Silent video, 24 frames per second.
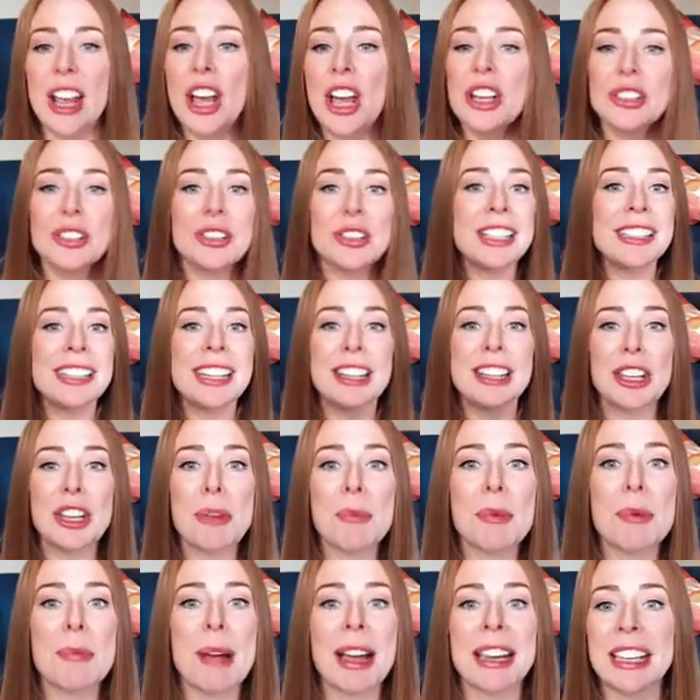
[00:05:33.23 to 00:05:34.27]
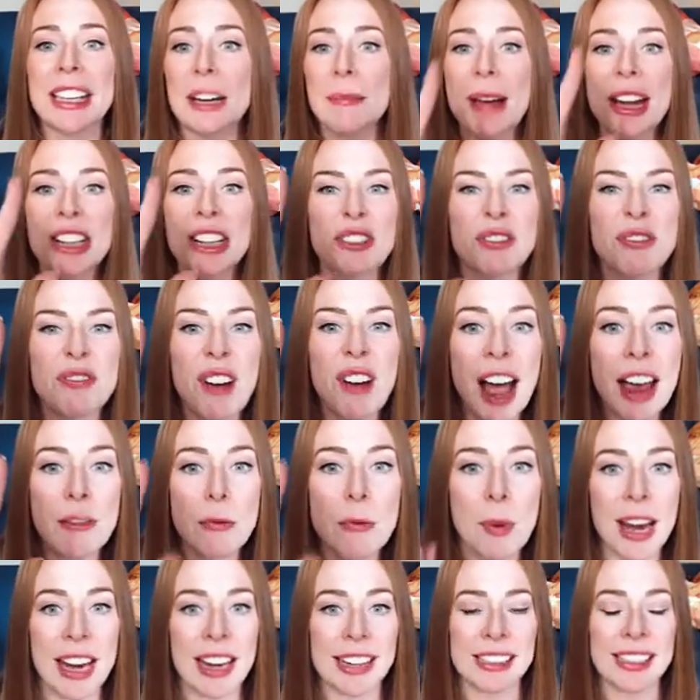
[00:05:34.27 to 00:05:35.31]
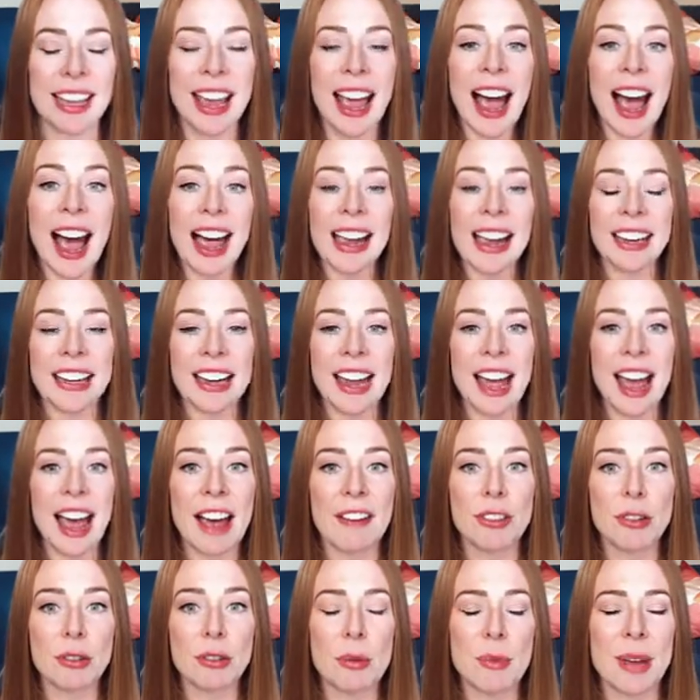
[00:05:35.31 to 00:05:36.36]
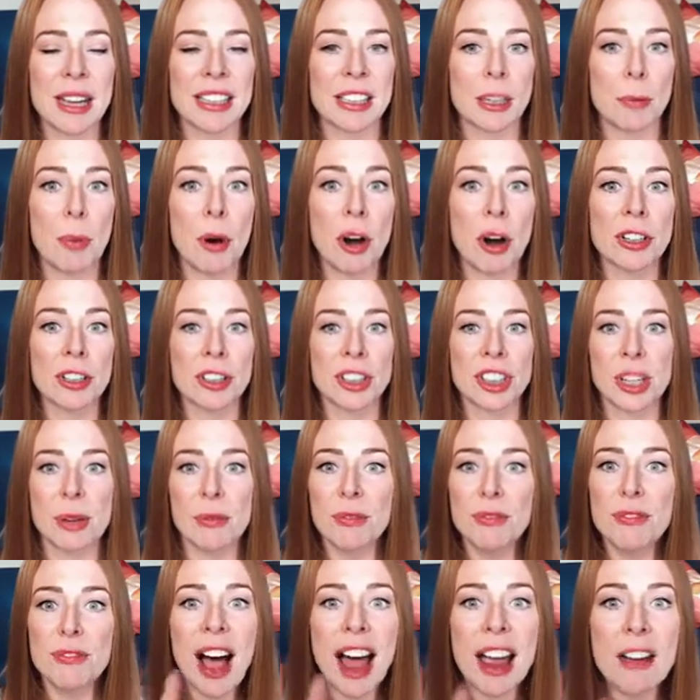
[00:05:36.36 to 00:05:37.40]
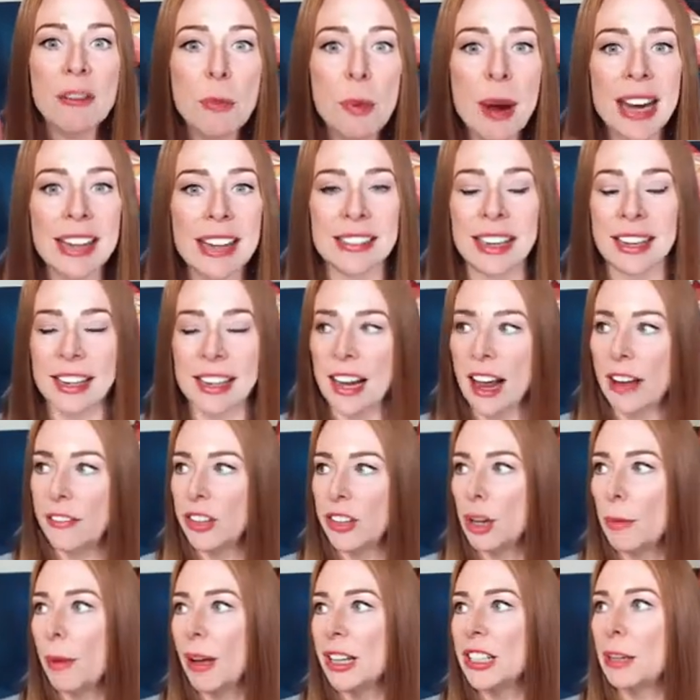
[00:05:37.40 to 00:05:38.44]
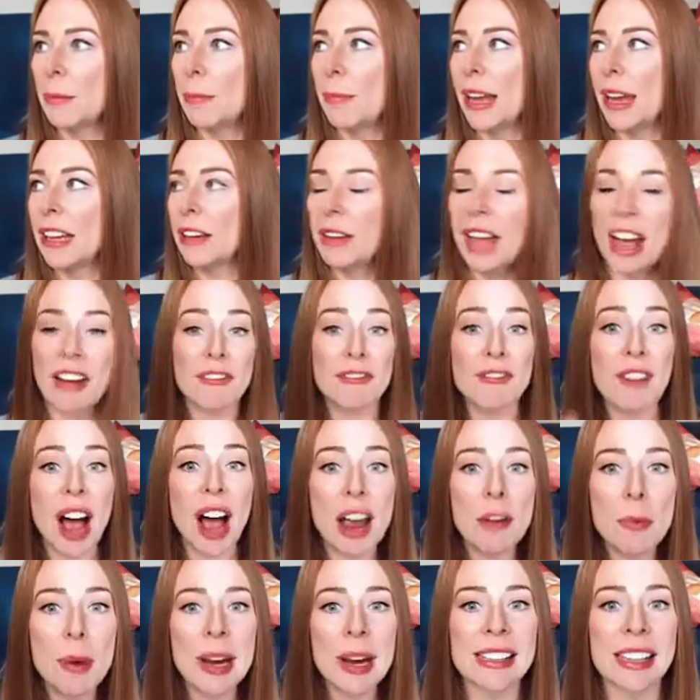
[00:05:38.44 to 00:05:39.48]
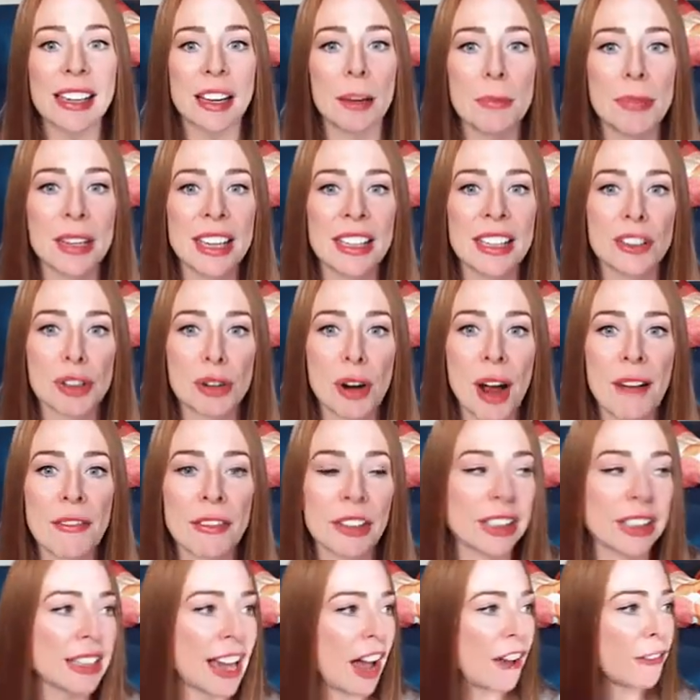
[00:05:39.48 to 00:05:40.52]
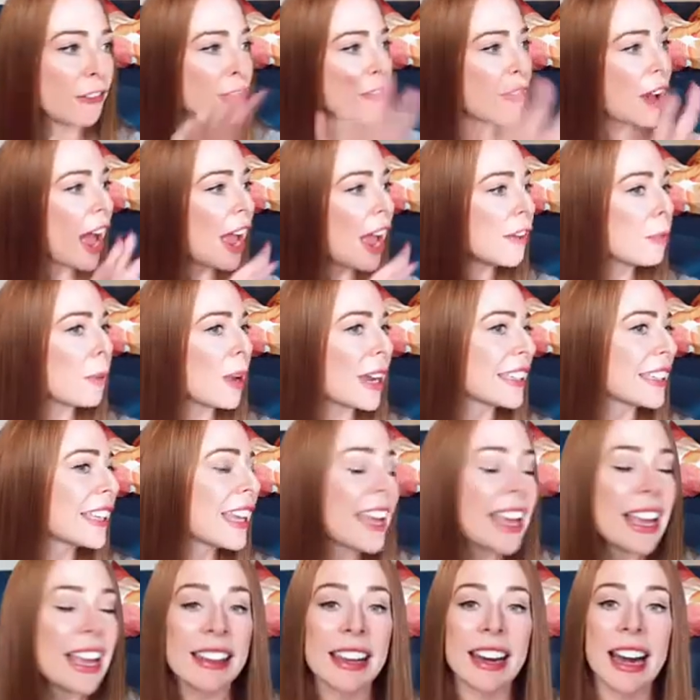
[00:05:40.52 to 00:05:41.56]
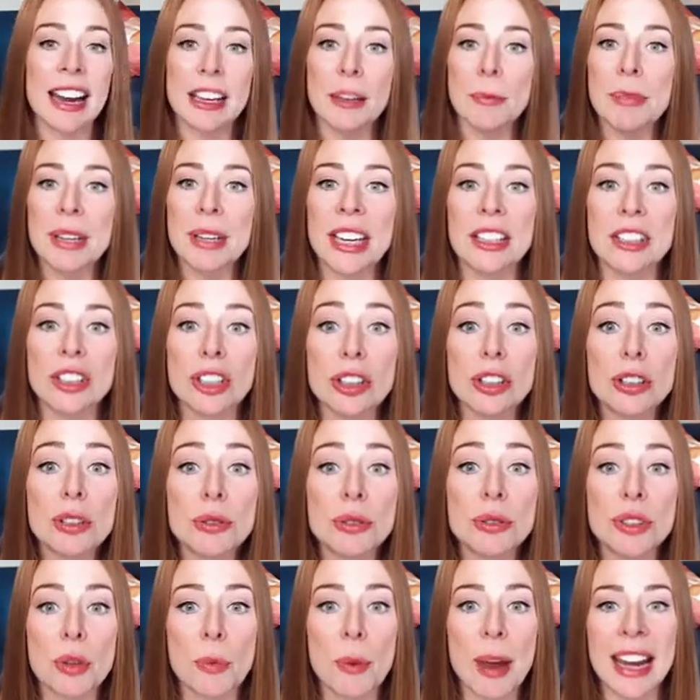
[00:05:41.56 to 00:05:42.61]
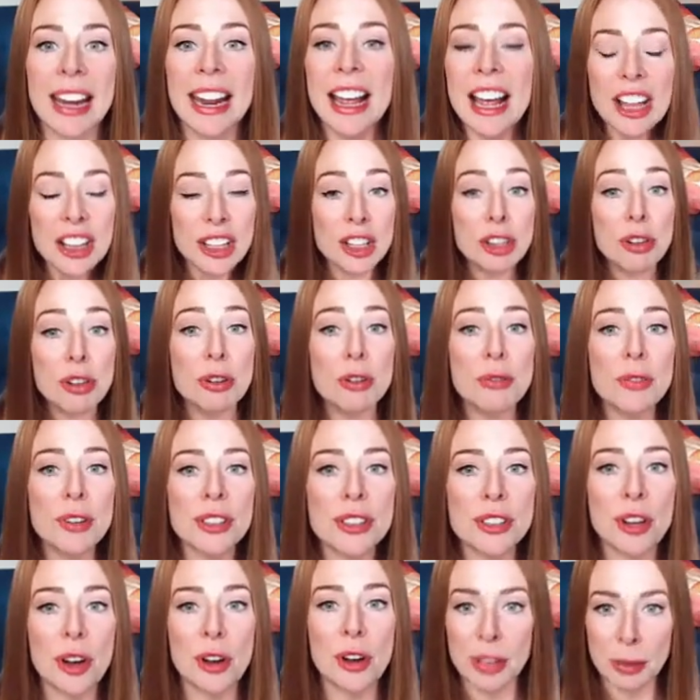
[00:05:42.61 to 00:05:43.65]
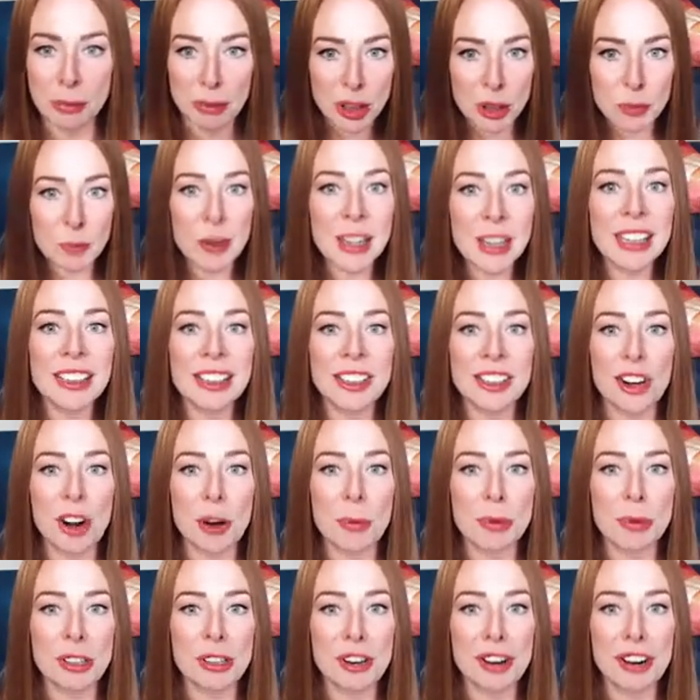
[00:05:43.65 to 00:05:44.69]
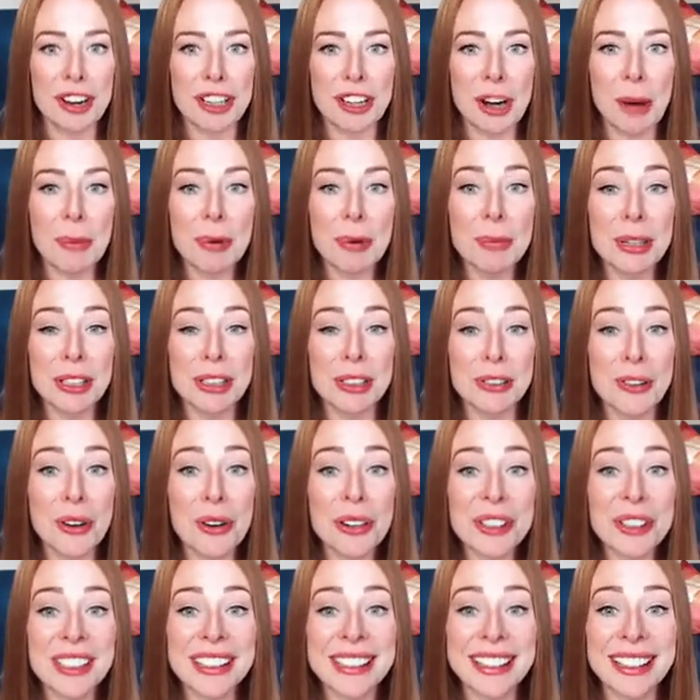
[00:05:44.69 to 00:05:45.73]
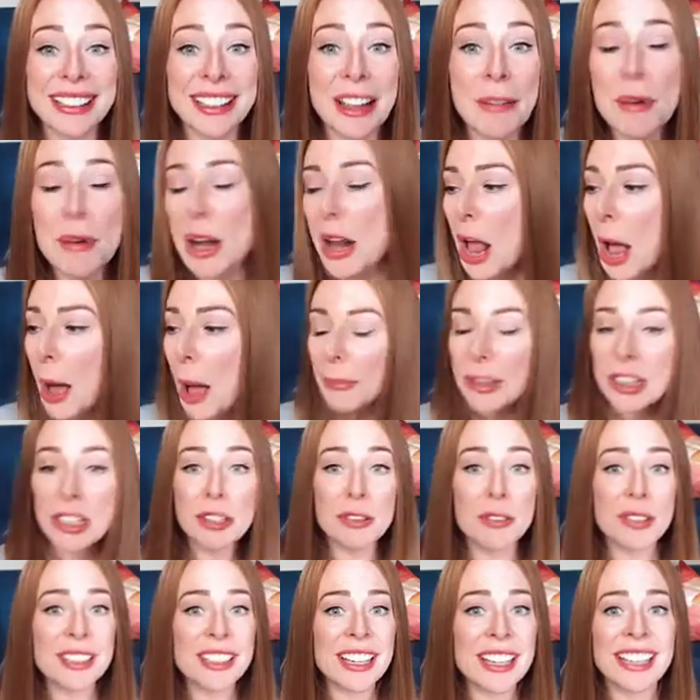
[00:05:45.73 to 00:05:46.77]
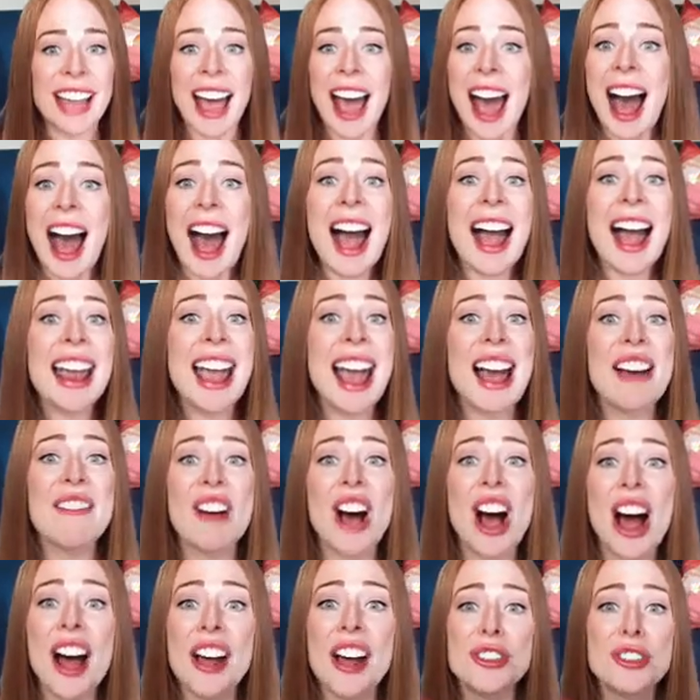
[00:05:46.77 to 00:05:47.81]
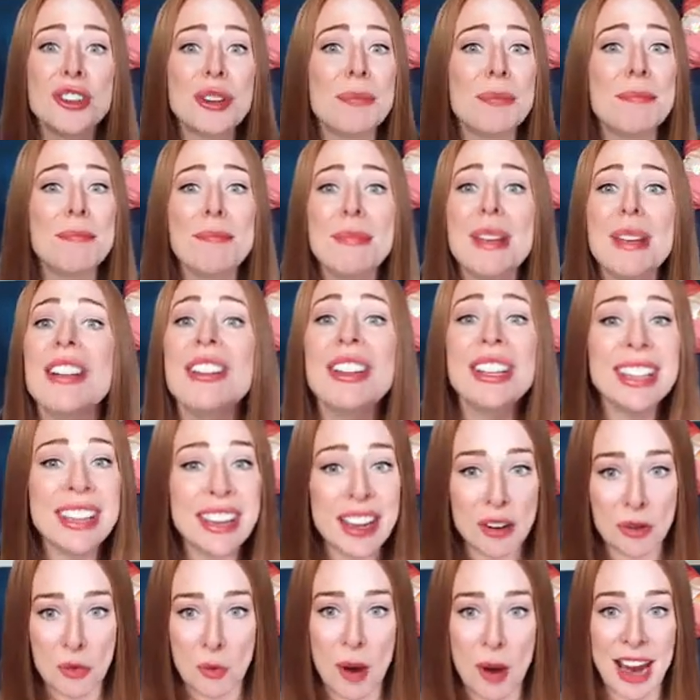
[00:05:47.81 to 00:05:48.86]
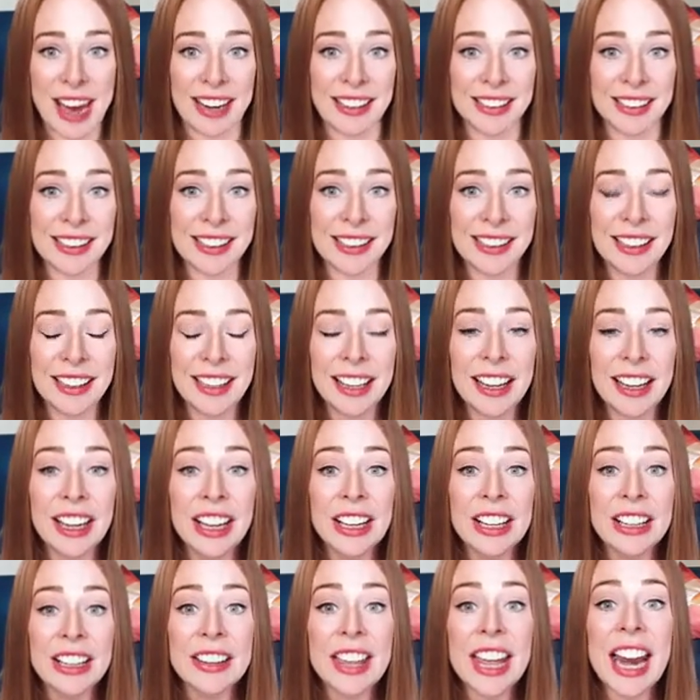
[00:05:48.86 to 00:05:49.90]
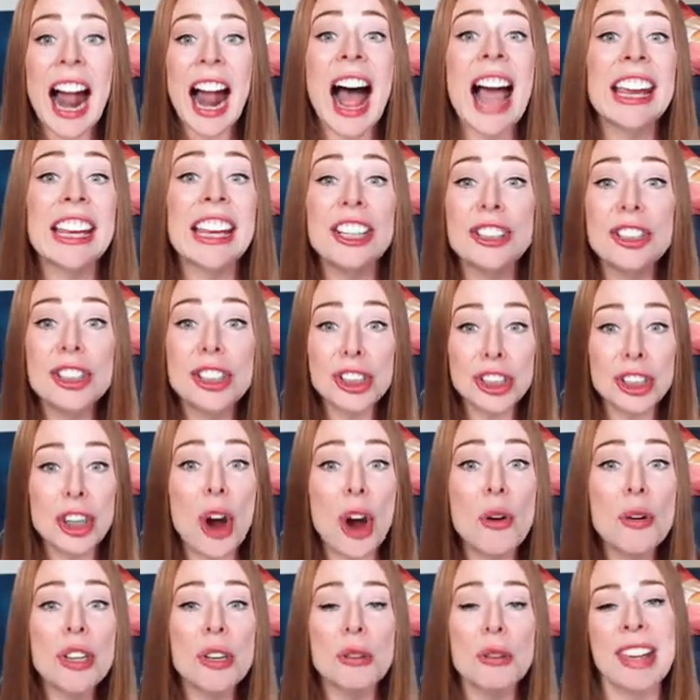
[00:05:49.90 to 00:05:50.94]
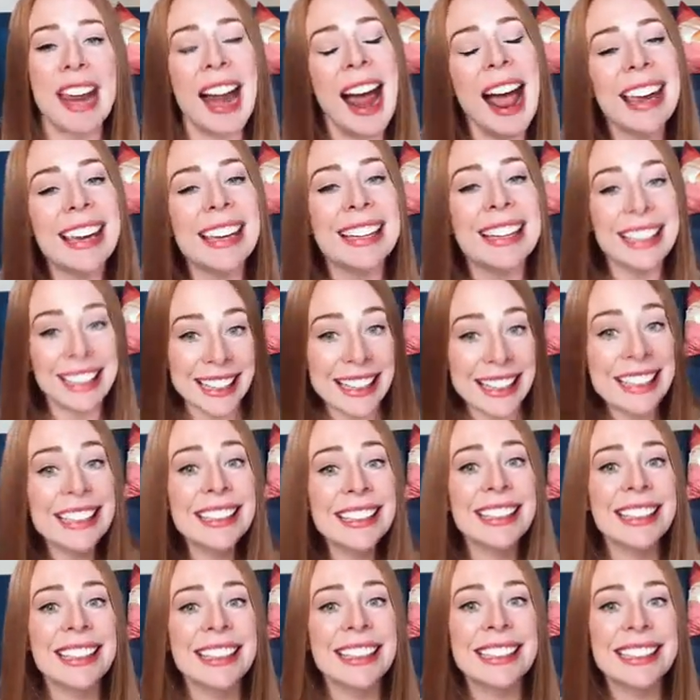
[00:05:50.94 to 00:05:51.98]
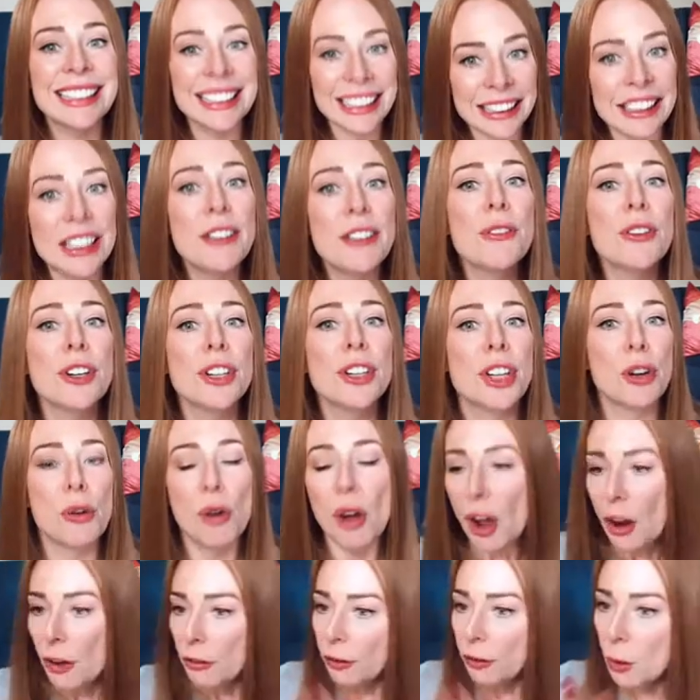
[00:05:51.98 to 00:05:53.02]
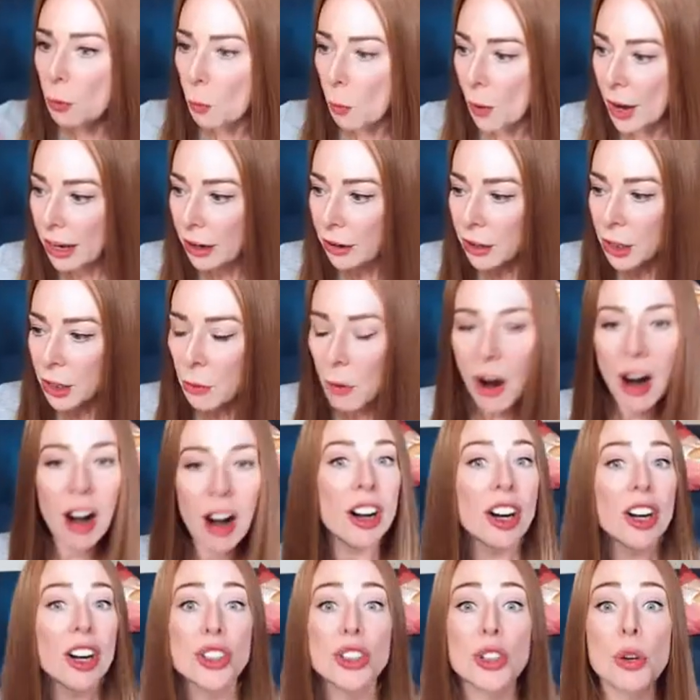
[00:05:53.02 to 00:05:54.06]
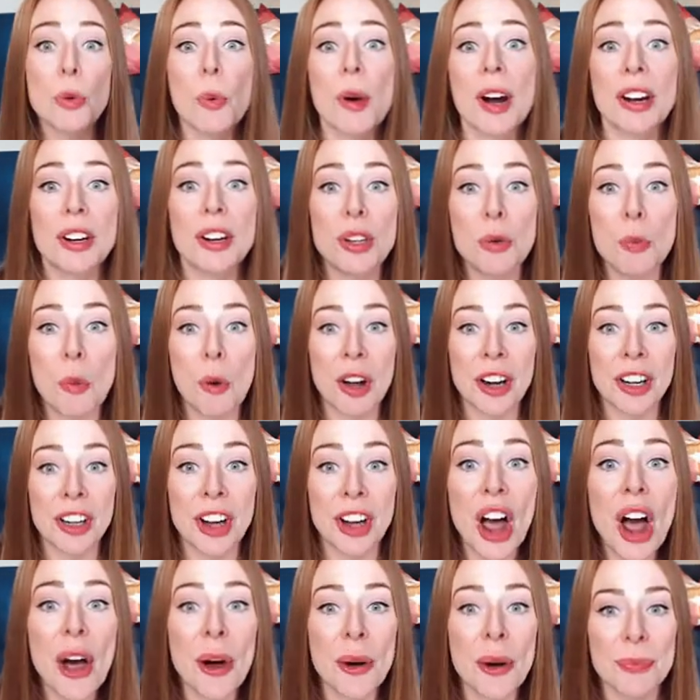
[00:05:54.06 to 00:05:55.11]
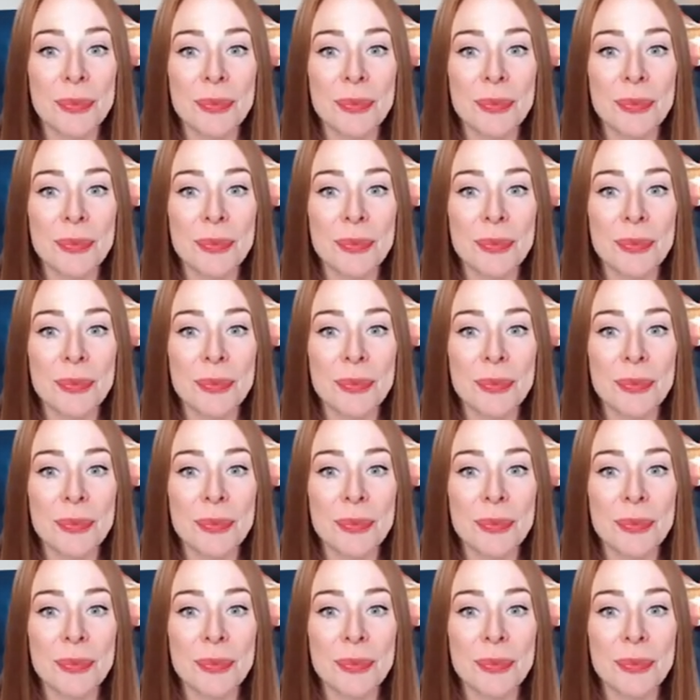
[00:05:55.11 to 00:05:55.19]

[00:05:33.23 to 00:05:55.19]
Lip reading: So let's say the human mind can imagine 5 ways I can have the romantic partnership, 5 ways I can have the abundant bank account, 5 ways I can begin traveling now, 5 ways that I can begin to lose the weight. The universe goes, I'm just picking an arbitrary number because of course it's unlimited, but the universe says, I have 100 million ways that I can show you, that I can easily deliver you from where you are to where you want to go.